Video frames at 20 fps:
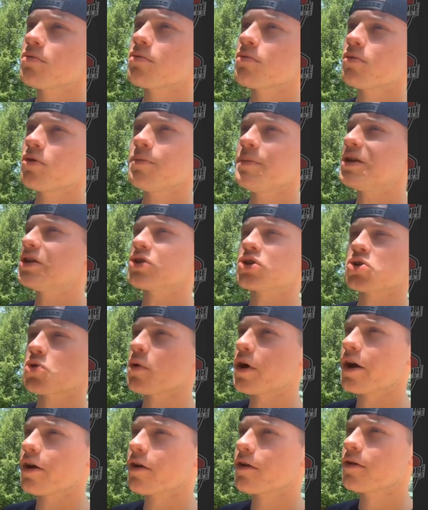What do you mean the
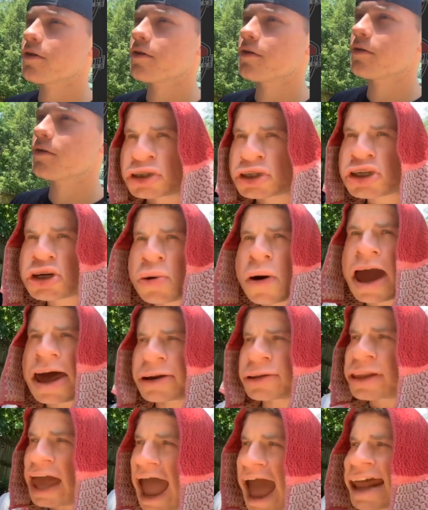square? The square,
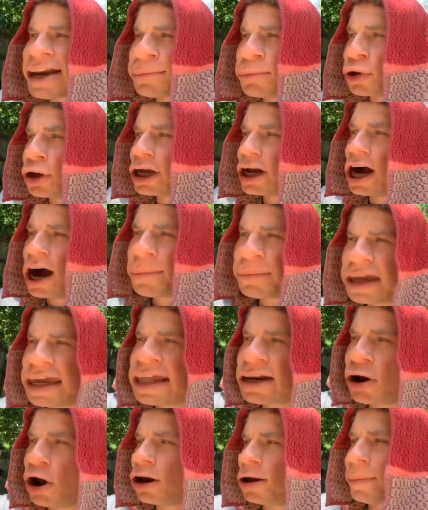the animal, come
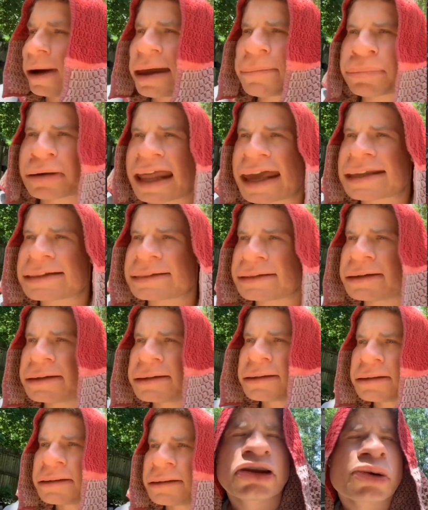eat all of my plant.
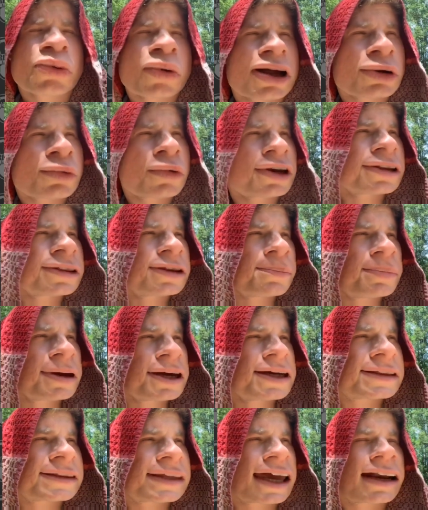The one with the
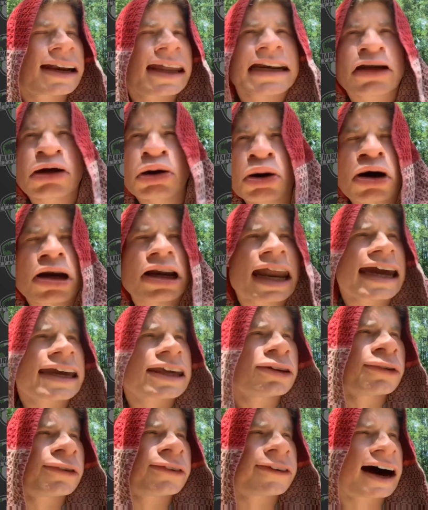big tail and it look like
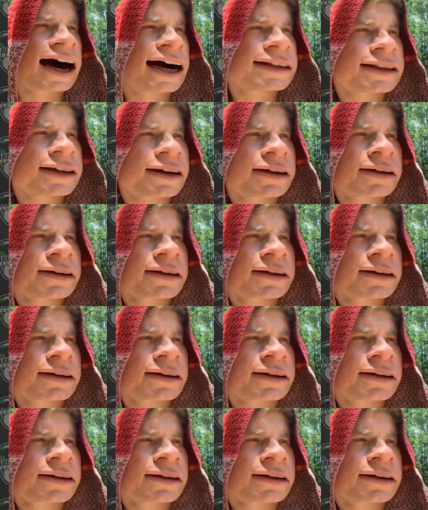you father.